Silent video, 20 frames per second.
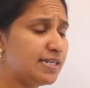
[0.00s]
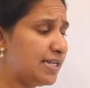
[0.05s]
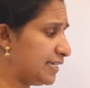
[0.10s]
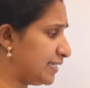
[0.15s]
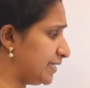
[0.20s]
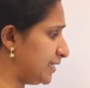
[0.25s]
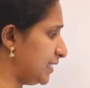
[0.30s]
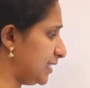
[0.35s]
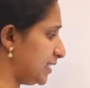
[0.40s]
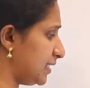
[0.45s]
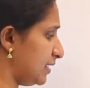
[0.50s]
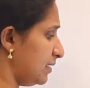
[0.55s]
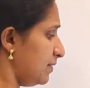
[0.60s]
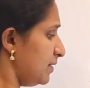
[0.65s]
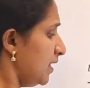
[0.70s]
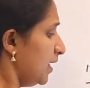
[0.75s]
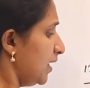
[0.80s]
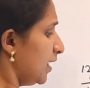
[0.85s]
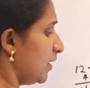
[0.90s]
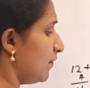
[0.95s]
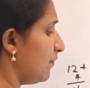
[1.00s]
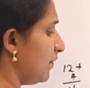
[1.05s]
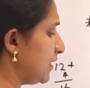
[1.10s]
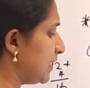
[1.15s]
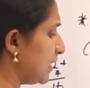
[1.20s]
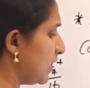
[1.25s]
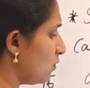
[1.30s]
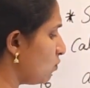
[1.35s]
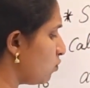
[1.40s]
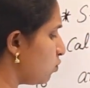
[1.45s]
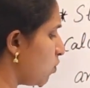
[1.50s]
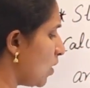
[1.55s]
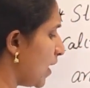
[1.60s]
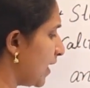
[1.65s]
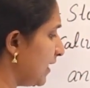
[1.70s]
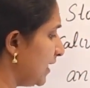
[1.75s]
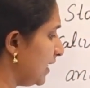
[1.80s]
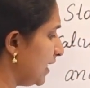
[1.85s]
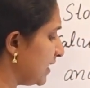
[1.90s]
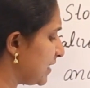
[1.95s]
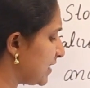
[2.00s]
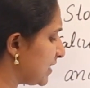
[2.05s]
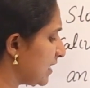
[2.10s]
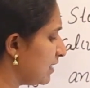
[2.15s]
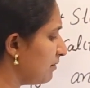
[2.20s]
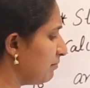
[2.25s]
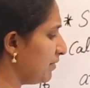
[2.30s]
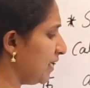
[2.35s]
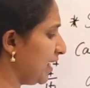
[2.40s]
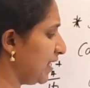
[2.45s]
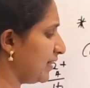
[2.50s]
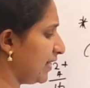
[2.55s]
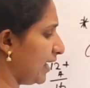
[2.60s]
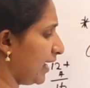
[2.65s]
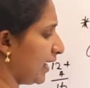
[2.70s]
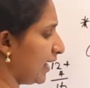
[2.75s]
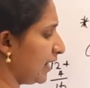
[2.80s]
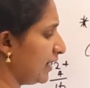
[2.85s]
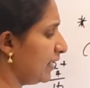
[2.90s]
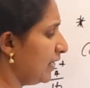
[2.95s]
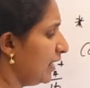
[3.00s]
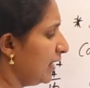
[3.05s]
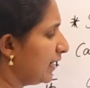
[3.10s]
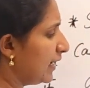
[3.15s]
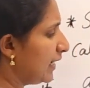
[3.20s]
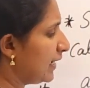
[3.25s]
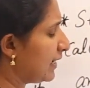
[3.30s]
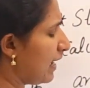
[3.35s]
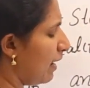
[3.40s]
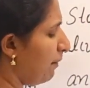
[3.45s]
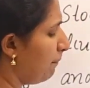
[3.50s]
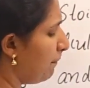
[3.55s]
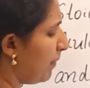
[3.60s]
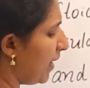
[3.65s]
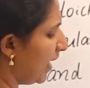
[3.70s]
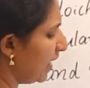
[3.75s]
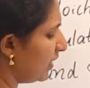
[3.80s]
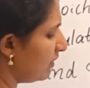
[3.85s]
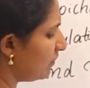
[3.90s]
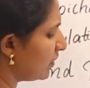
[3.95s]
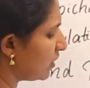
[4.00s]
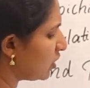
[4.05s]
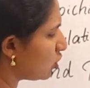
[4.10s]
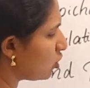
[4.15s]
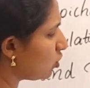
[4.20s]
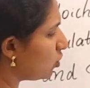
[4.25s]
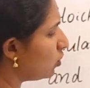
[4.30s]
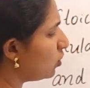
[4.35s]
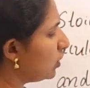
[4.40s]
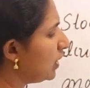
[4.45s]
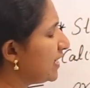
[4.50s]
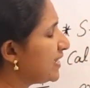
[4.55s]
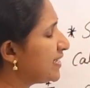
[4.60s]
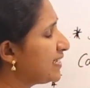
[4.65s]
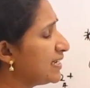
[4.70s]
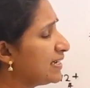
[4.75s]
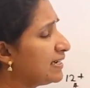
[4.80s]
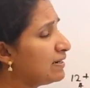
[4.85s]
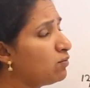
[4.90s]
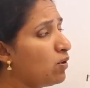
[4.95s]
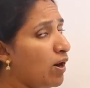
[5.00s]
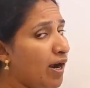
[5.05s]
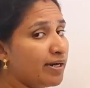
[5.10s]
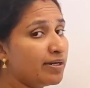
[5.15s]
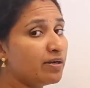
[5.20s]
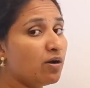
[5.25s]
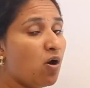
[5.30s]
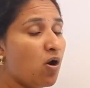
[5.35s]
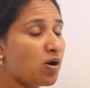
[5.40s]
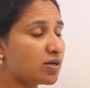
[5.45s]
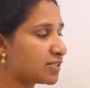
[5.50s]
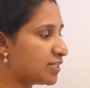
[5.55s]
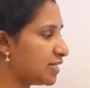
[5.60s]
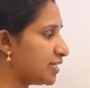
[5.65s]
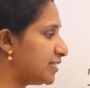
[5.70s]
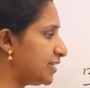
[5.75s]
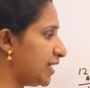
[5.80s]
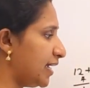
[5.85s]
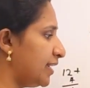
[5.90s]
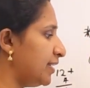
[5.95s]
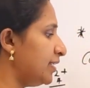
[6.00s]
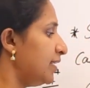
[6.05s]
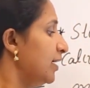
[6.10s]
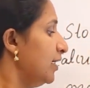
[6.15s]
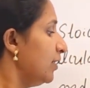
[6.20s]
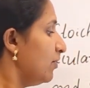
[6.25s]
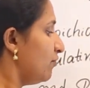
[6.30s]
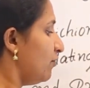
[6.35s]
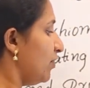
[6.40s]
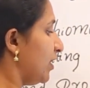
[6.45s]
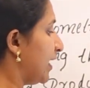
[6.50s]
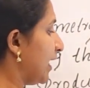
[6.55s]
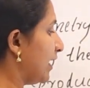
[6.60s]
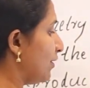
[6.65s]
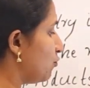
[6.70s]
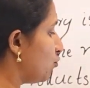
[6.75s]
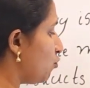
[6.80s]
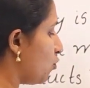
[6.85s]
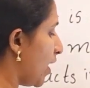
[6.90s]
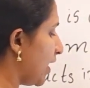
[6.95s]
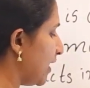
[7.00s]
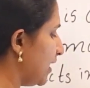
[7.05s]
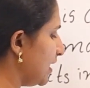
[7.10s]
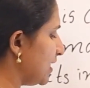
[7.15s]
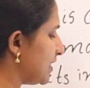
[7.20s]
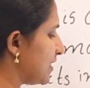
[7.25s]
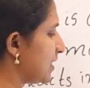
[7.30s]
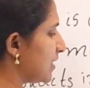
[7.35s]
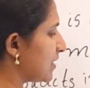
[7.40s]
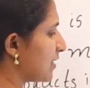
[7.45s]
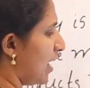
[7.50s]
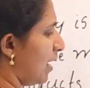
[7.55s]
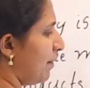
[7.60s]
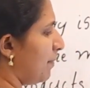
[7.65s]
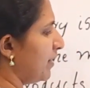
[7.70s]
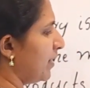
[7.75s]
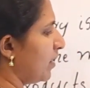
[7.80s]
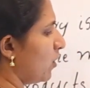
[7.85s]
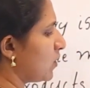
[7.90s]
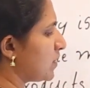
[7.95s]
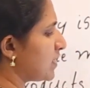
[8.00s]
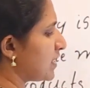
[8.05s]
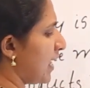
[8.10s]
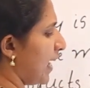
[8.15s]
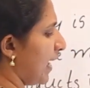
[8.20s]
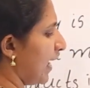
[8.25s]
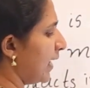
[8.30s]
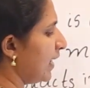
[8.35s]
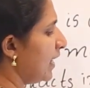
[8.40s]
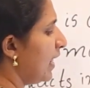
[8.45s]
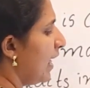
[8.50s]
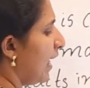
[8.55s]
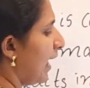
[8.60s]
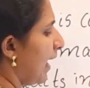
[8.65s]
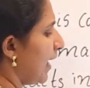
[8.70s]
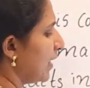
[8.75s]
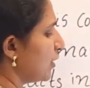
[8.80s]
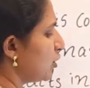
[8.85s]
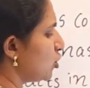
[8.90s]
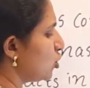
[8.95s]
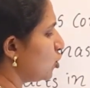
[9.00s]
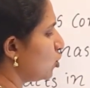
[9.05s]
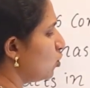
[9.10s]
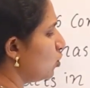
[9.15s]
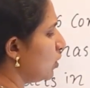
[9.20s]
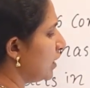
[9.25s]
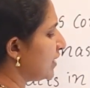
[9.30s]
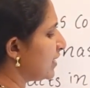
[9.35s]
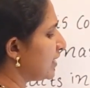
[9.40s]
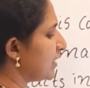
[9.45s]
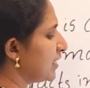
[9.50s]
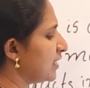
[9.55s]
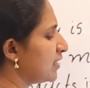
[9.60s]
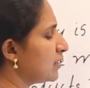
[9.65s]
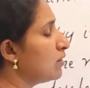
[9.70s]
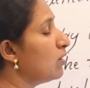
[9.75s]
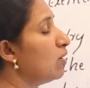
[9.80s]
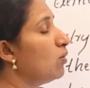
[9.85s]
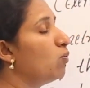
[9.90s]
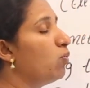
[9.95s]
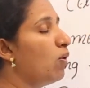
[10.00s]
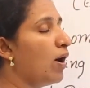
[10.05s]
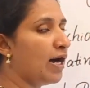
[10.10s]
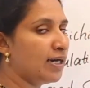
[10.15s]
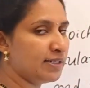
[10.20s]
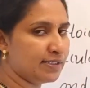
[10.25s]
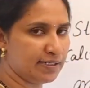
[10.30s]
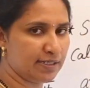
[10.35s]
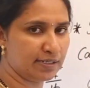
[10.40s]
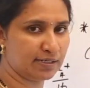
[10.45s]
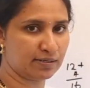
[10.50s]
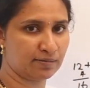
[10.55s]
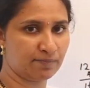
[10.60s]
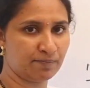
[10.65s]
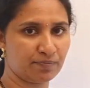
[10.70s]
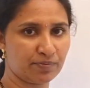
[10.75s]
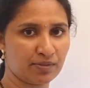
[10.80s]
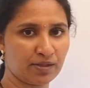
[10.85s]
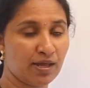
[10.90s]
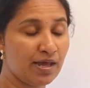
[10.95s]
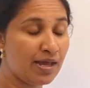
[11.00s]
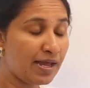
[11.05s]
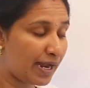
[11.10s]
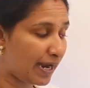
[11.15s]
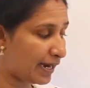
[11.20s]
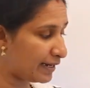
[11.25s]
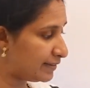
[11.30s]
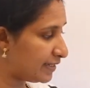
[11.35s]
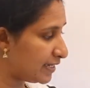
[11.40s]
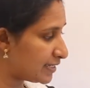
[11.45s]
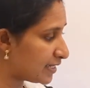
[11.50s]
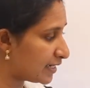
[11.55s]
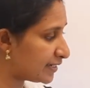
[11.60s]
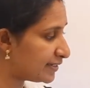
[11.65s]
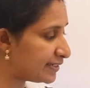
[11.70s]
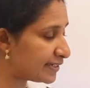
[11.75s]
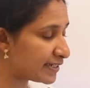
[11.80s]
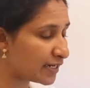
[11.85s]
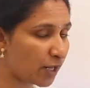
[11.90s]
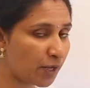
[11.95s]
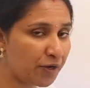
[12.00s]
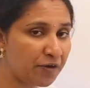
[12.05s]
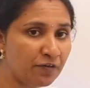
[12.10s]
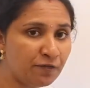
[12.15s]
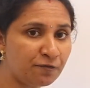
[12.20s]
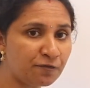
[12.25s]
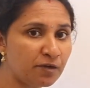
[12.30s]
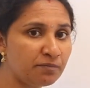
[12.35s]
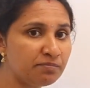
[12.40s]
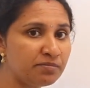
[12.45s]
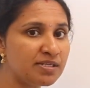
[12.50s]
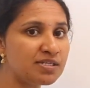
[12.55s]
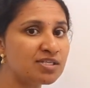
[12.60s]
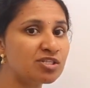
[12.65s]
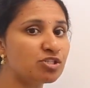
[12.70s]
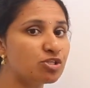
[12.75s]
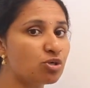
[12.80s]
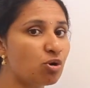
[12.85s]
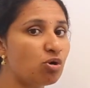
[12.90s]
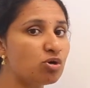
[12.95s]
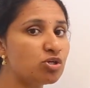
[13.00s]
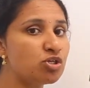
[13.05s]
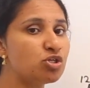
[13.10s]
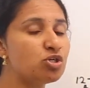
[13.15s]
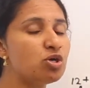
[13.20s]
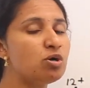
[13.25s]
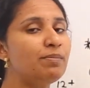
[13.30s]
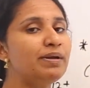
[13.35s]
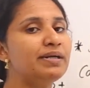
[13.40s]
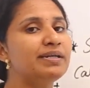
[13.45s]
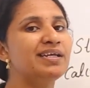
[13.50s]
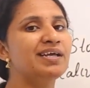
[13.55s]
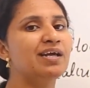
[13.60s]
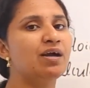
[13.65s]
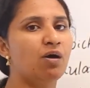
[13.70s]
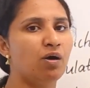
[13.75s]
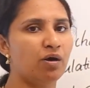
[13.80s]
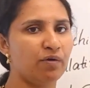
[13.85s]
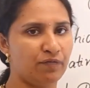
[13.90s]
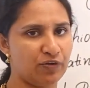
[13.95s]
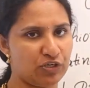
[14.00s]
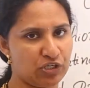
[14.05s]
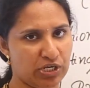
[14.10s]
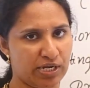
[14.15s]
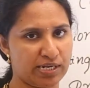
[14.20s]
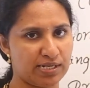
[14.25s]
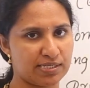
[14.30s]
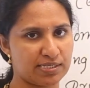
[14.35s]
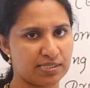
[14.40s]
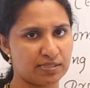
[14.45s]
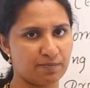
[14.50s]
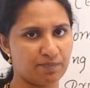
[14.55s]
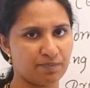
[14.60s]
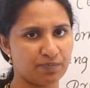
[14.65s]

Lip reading: liter, if we take 1 liter methane, it combined with 2 liter what? Oxygen, we get 1 liter carbon dioxide and 2 liter water. And these are derived from this stoichiometric coefficients.